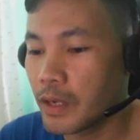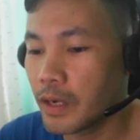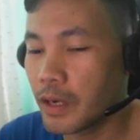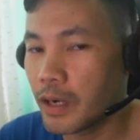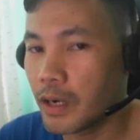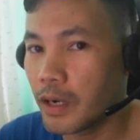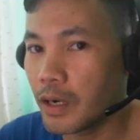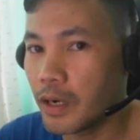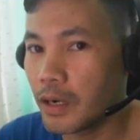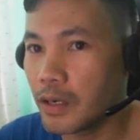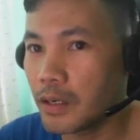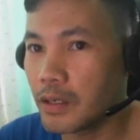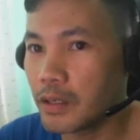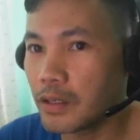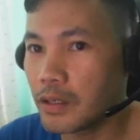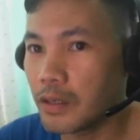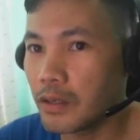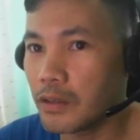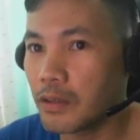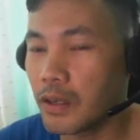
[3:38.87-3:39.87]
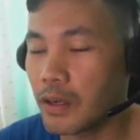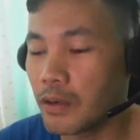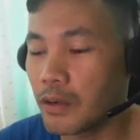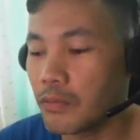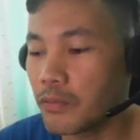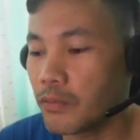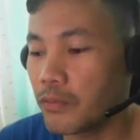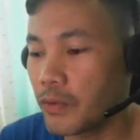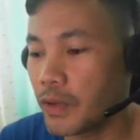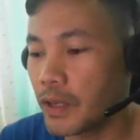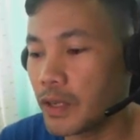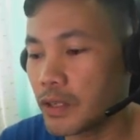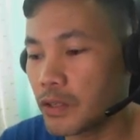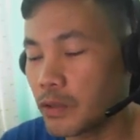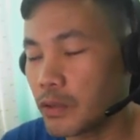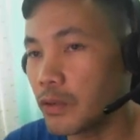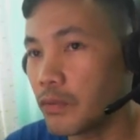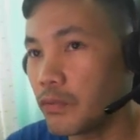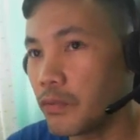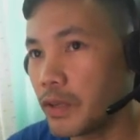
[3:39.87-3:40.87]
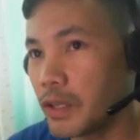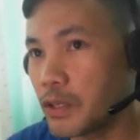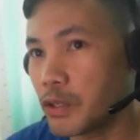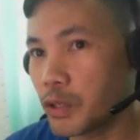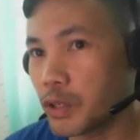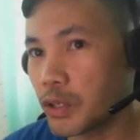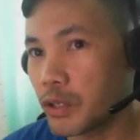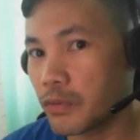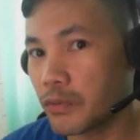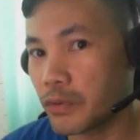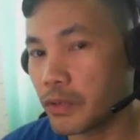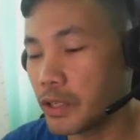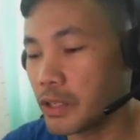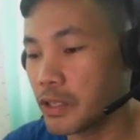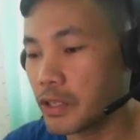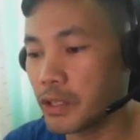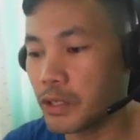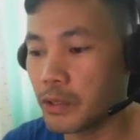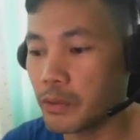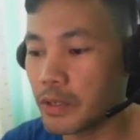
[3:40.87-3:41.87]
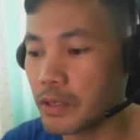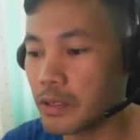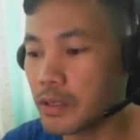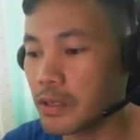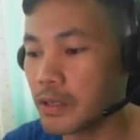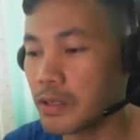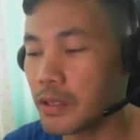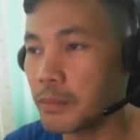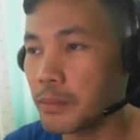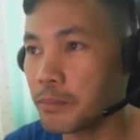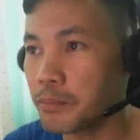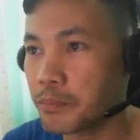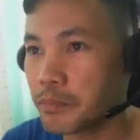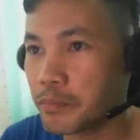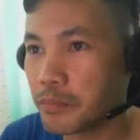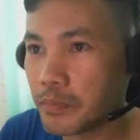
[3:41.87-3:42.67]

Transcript: uh, on the things or the features for this queuing system.